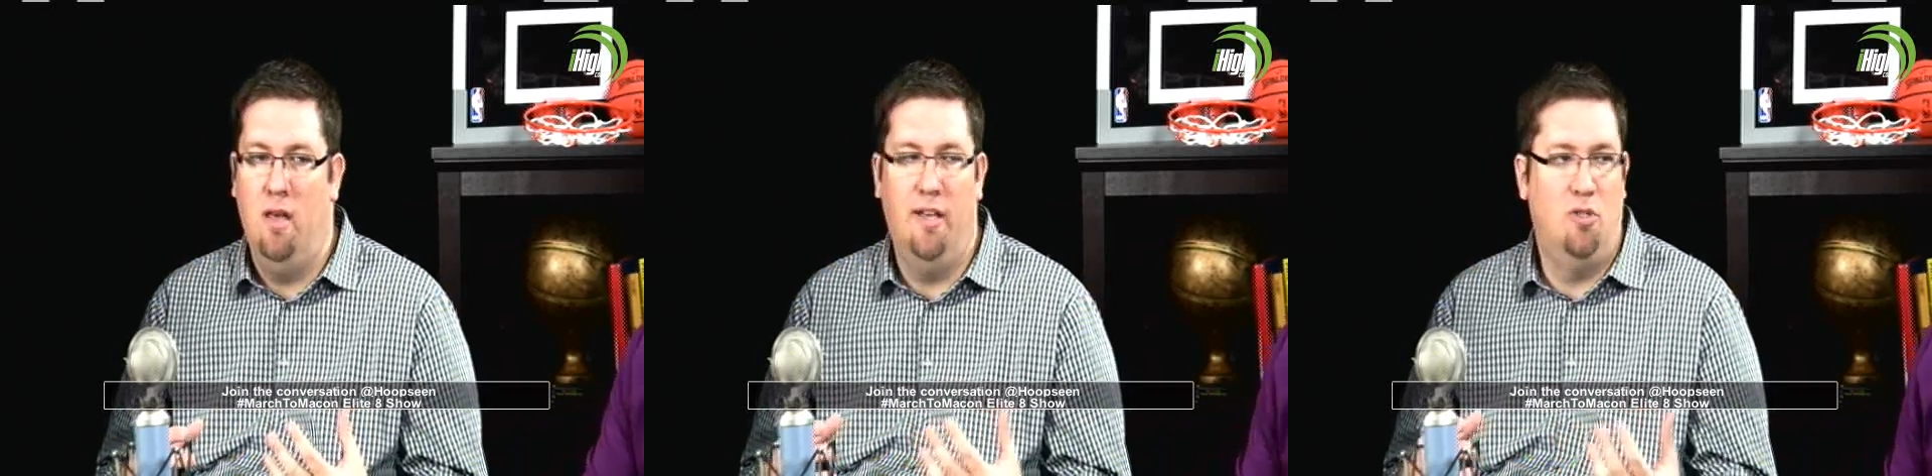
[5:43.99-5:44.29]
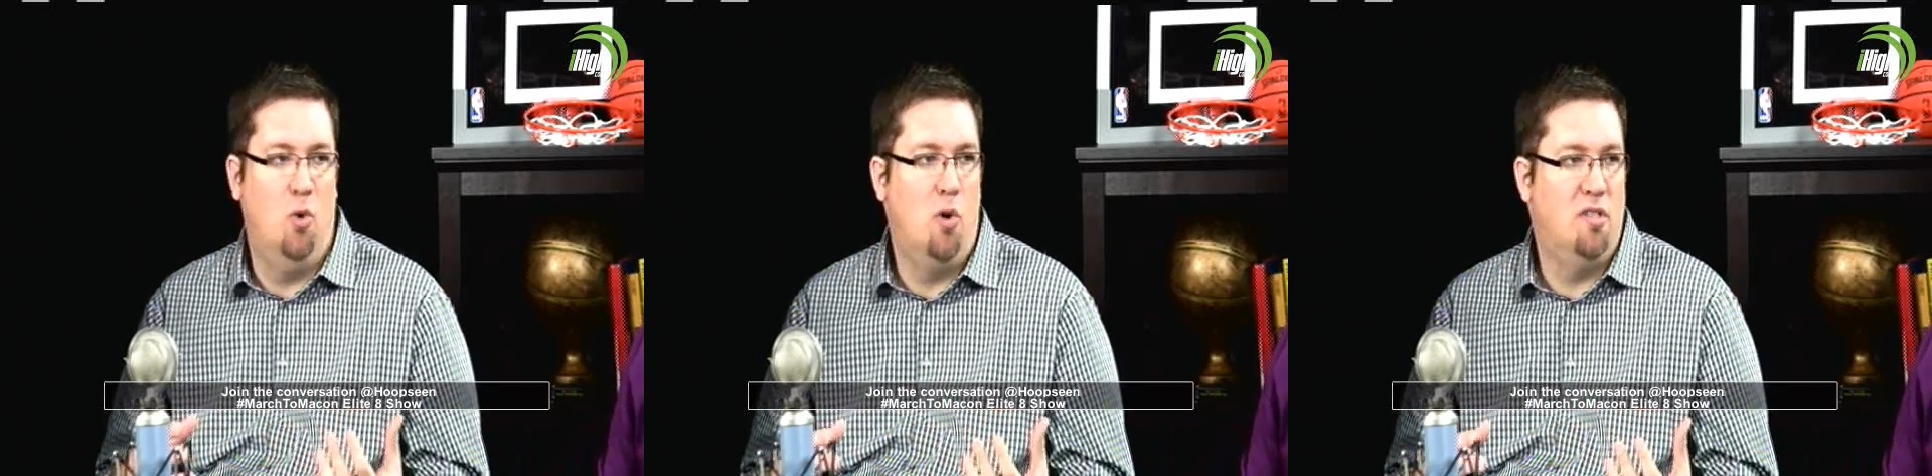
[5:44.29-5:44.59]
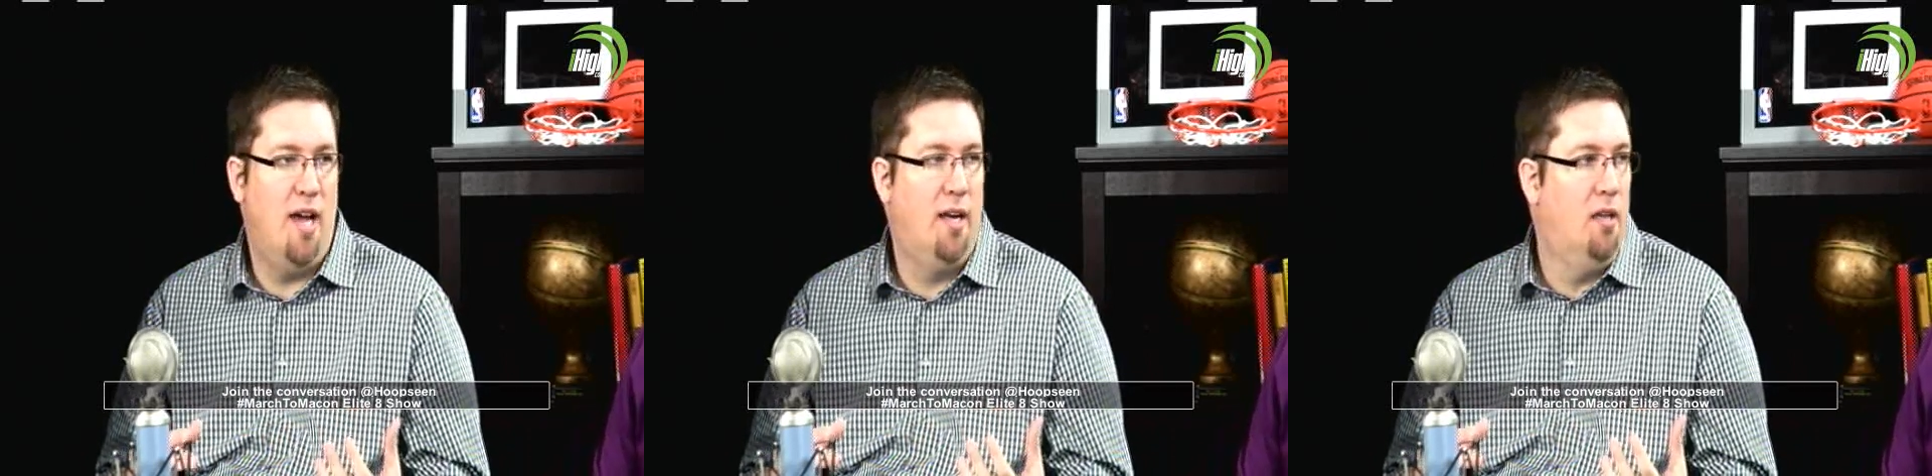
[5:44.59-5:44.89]
is
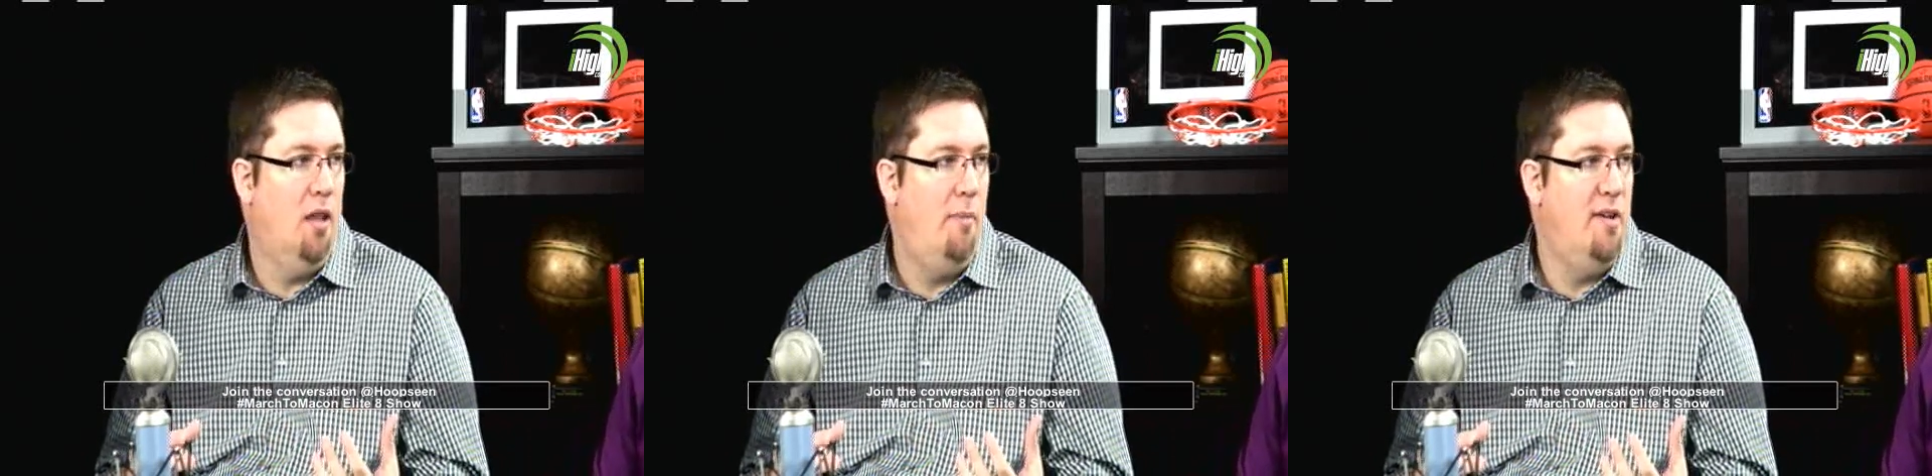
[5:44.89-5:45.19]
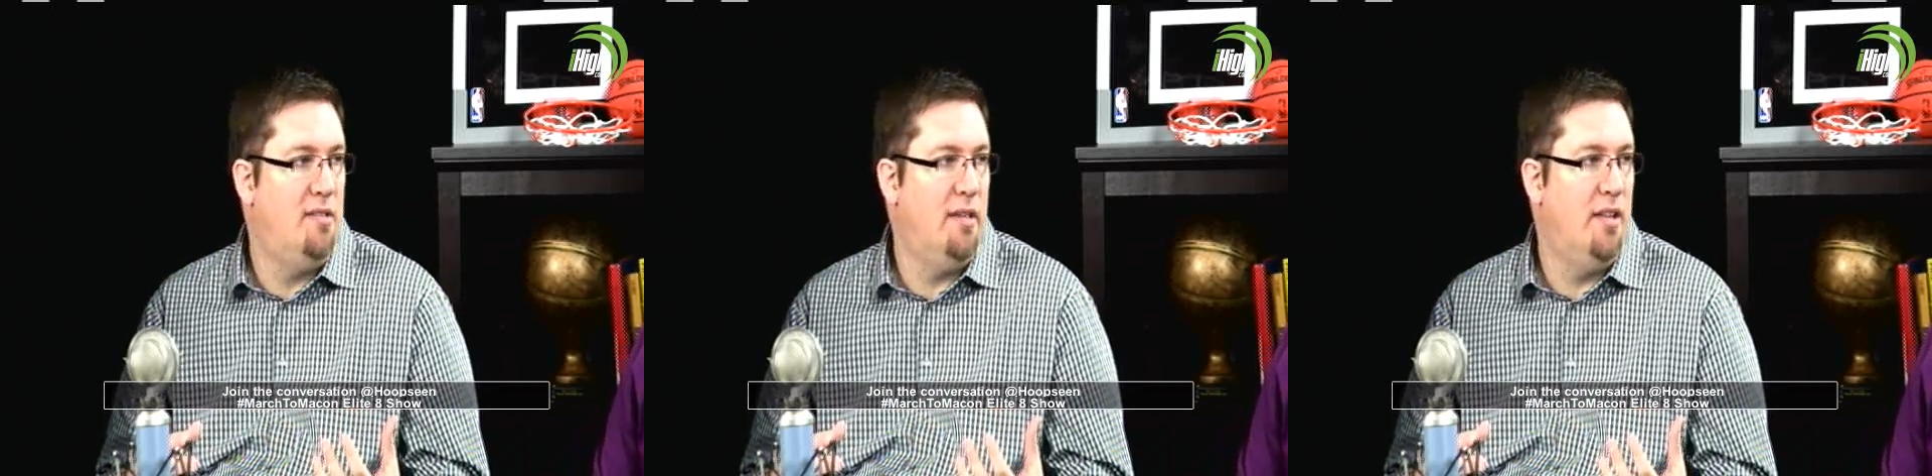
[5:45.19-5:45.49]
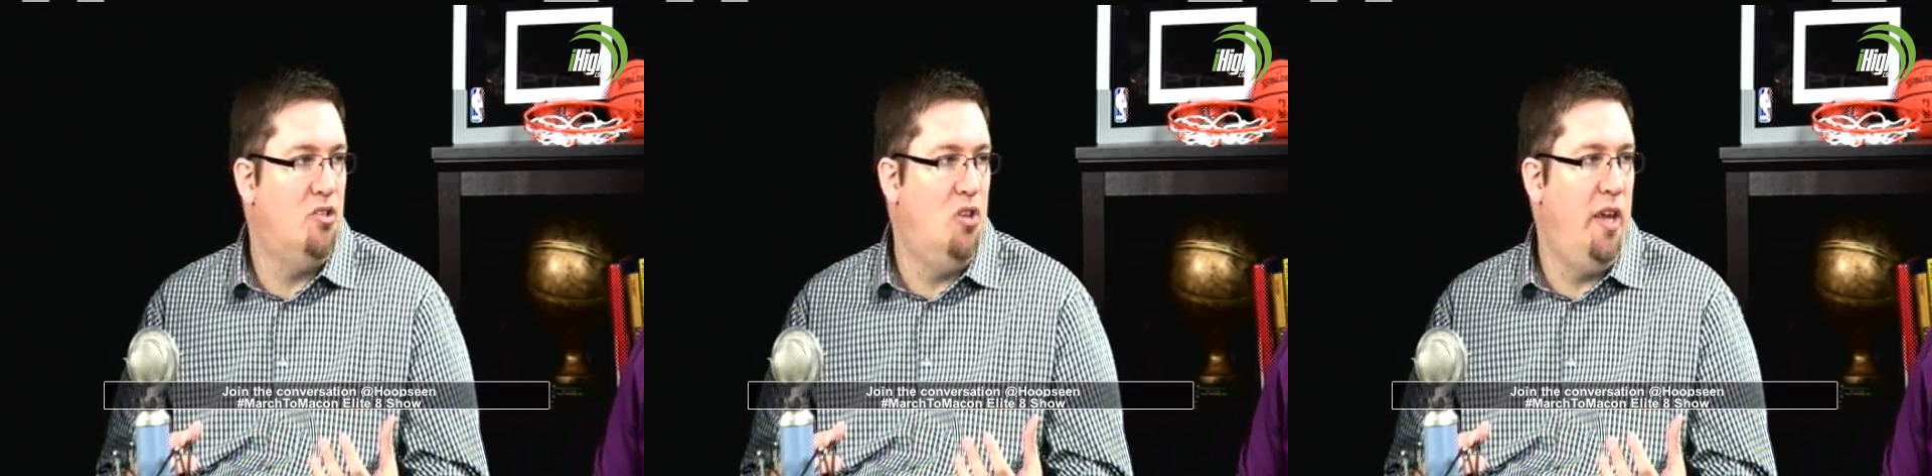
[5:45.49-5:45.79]
Northside Columbus
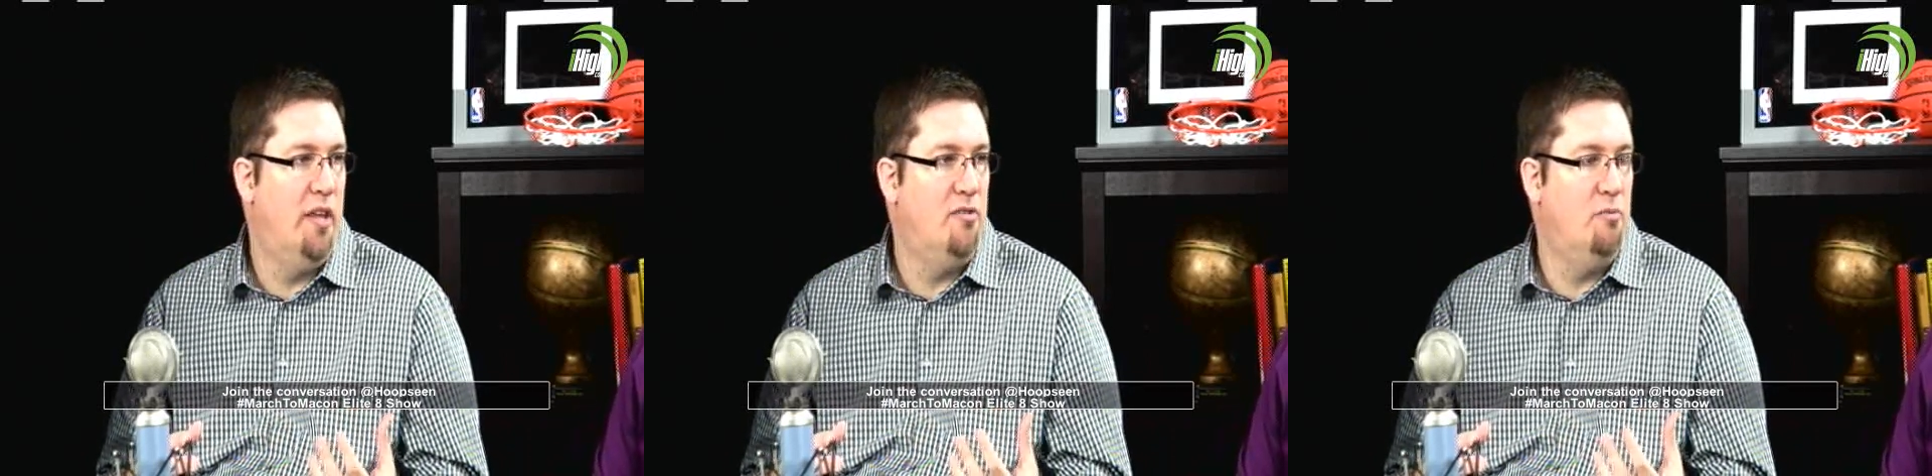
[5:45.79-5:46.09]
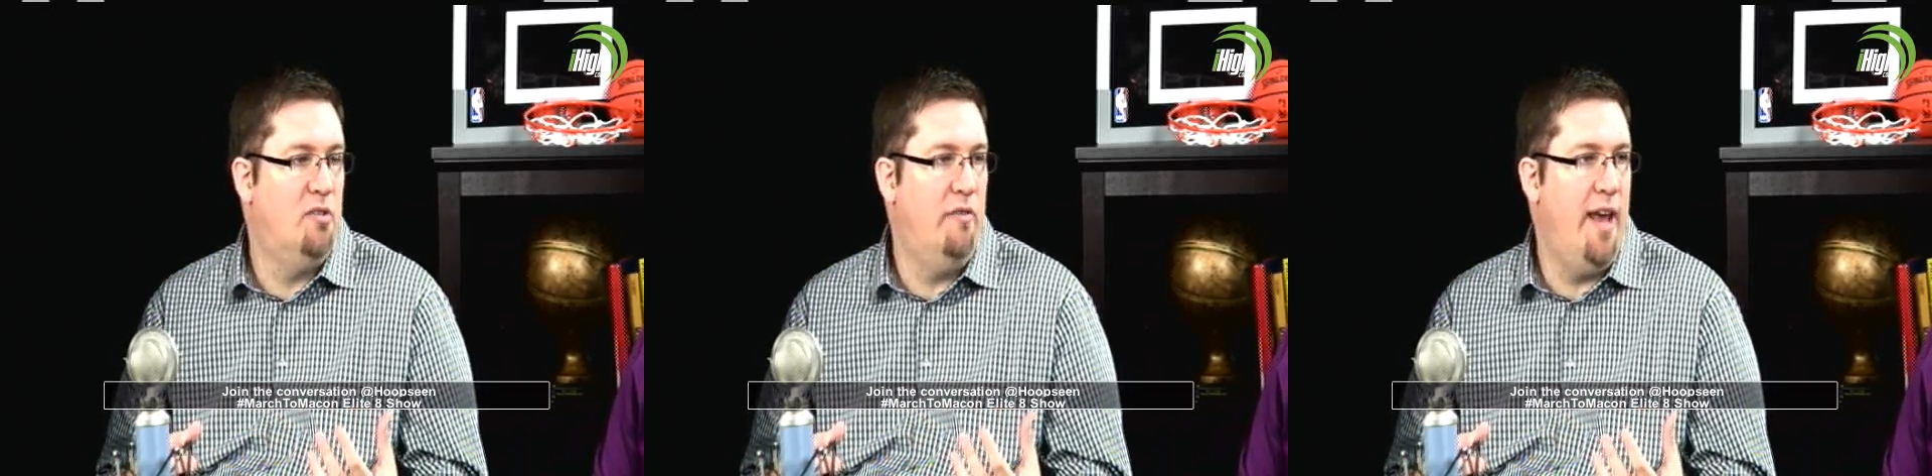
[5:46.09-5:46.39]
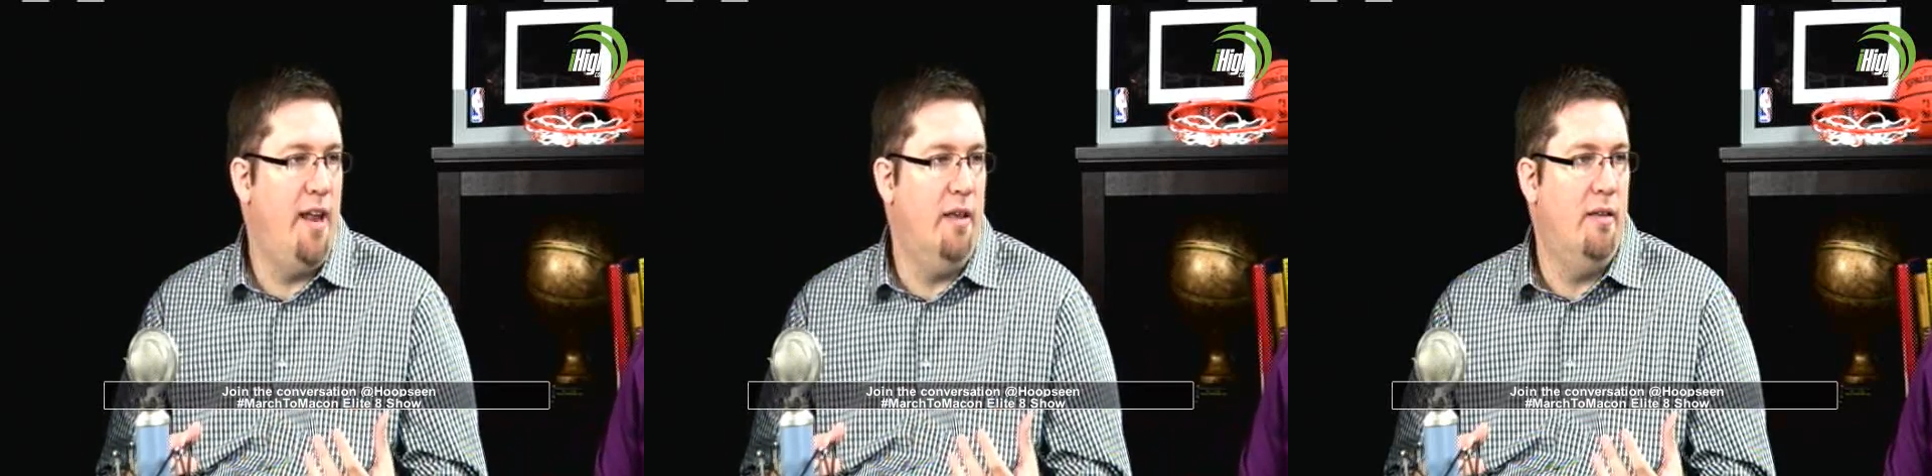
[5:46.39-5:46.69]
against Jenkins from
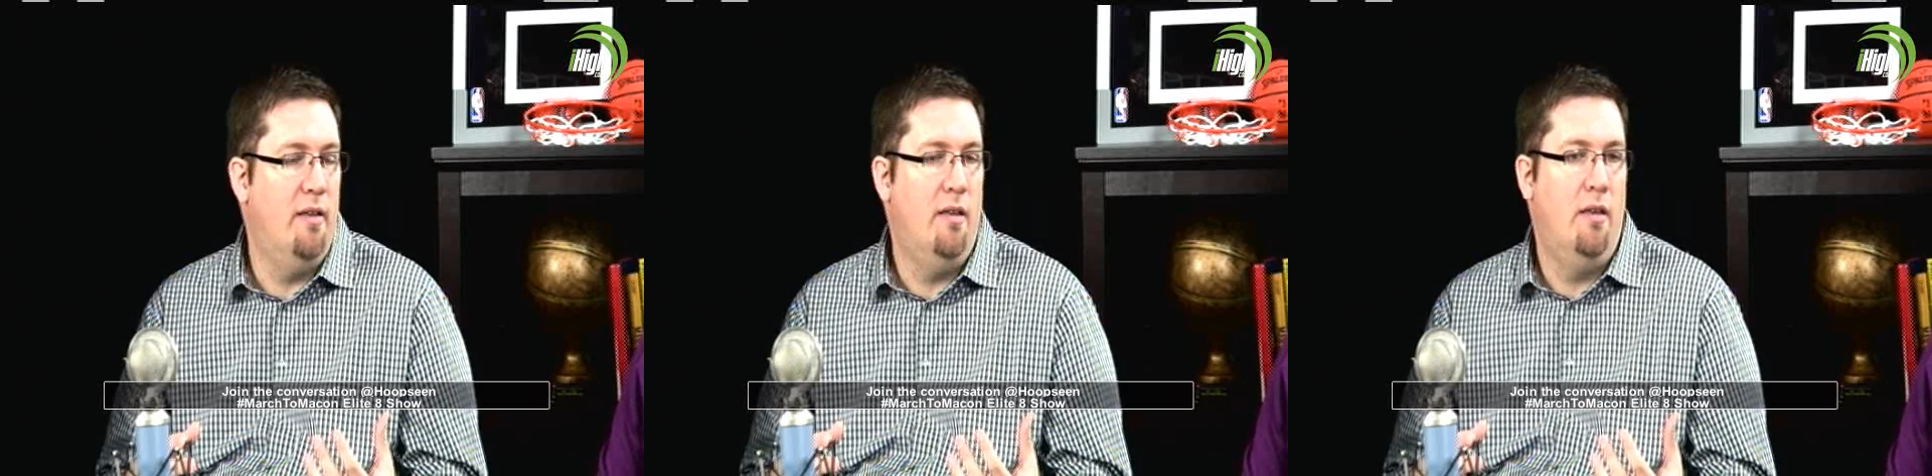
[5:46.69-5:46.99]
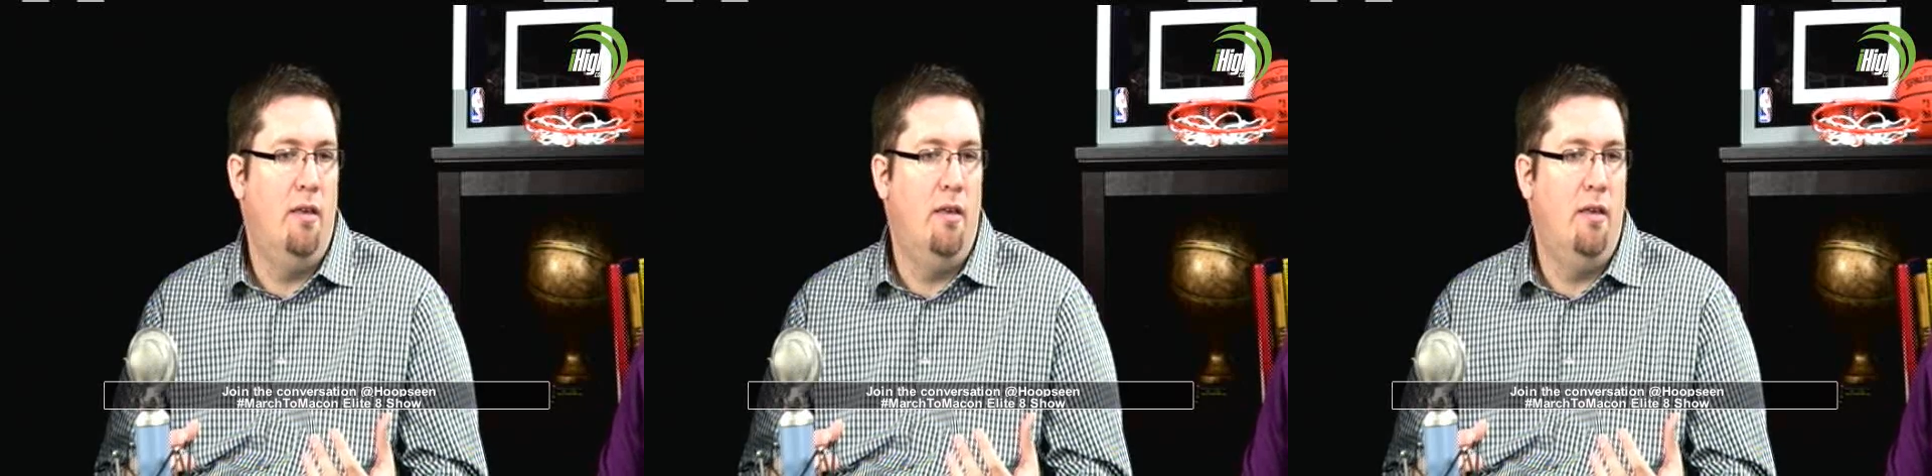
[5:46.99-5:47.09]
Savannah. Mm. Right.